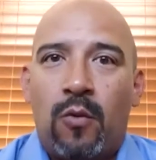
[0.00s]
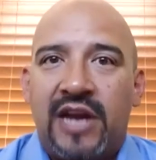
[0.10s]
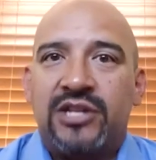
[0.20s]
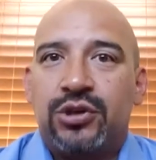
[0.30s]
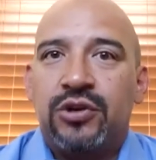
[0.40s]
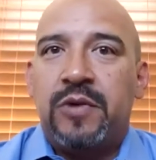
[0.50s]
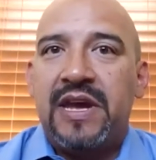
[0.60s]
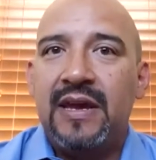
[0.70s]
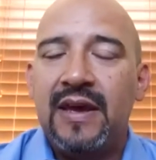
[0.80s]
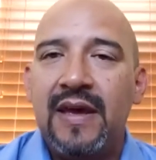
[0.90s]
should
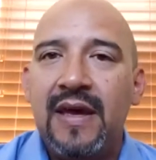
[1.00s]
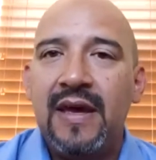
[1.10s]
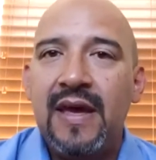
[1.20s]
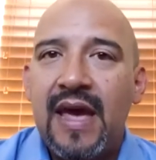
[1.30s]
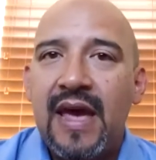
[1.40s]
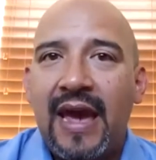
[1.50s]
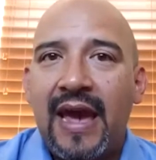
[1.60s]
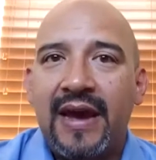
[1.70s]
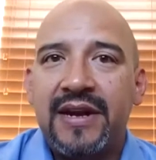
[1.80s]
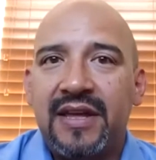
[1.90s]
we?
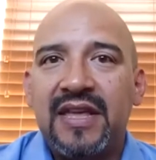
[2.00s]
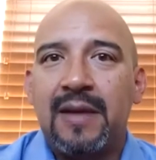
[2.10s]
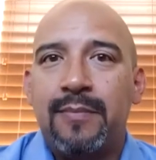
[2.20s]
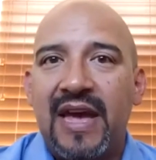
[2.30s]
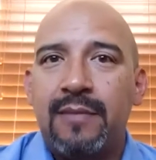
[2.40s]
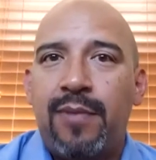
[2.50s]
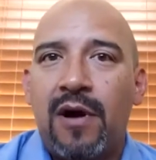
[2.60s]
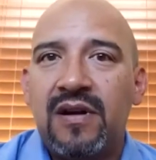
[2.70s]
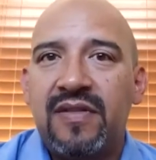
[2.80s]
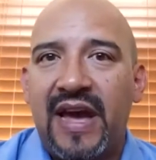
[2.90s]
And I think a big
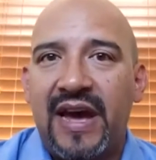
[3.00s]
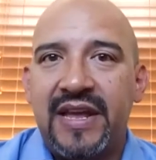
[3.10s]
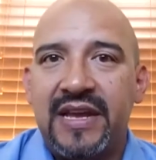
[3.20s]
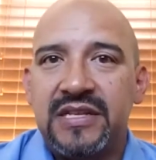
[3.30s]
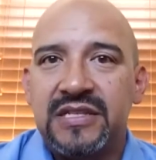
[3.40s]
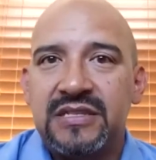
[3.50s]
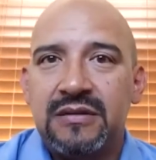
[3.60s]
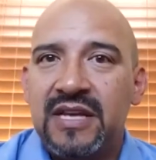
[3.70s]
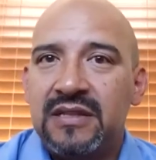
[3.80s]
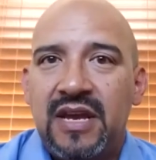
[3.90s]
part of that is
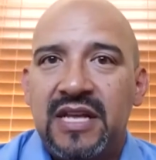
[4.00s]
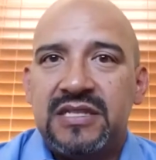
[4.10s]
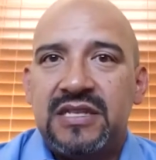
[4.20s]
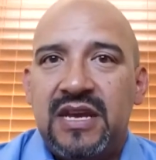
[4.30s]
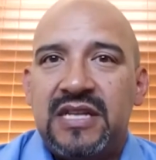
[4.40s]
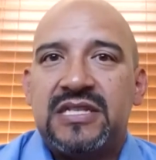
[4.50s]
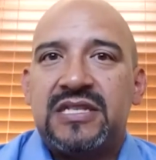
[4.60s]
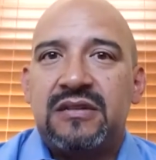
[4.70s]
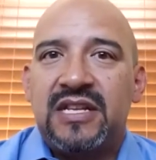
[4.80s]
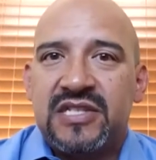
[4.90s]

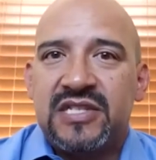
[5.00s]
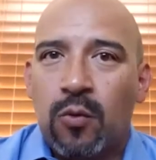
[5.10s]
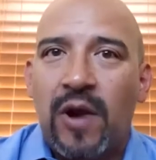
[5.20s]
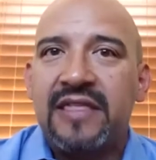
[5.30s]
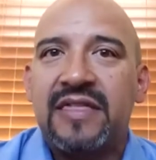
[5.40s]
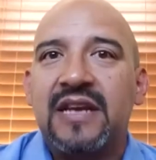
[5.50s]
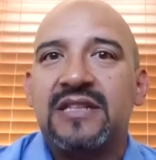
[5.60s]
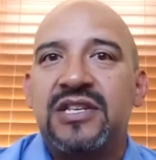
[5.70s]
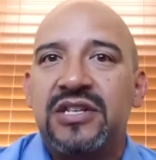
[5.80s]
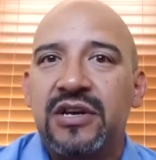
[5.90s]
it's the right thing
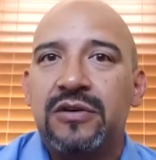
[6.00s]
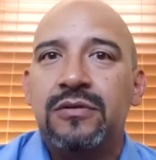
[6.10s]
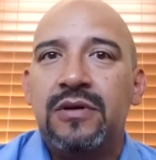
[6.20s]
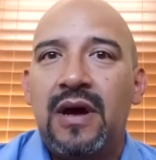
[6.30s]
to do,